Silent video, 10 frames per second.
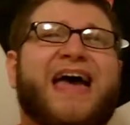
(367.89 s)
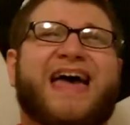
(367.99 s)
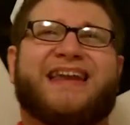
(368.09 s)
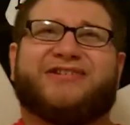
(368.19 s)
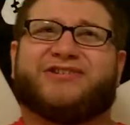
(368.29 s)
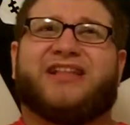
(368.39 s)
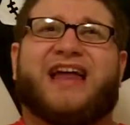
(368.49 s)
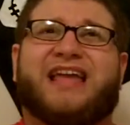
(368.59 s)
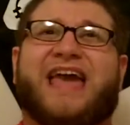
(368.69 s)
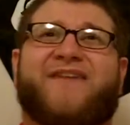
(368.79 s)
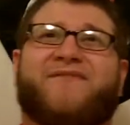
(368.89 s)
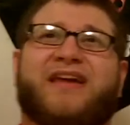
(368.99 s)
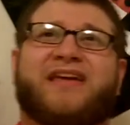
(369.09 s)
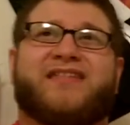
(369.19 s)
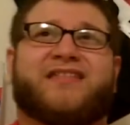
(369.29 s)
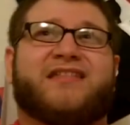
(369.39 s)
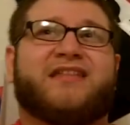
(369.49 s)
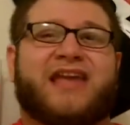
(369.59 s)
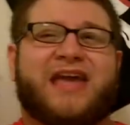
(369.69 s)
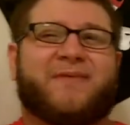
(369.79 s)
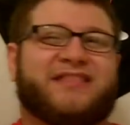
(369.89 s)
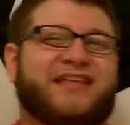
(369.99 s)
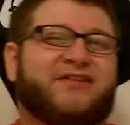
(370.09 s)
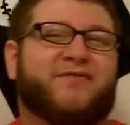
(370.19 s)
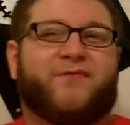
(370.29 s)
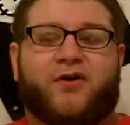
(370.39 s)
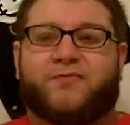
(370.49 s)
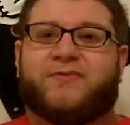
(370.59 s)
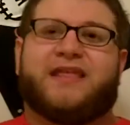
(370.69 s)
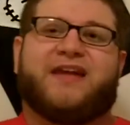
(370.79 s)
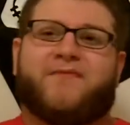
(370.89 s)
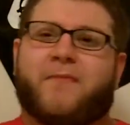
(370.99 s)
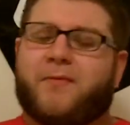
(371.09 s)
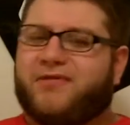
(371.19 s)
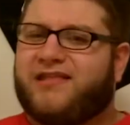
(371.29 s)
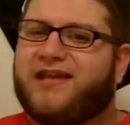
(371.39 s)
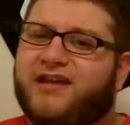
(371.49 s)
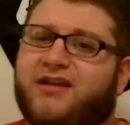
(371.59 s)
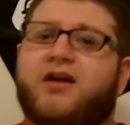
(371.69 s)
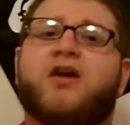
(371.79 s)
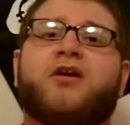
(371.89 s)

And there's a lot of cafes in the game. I think they're involved with that, if I'm not mistaken.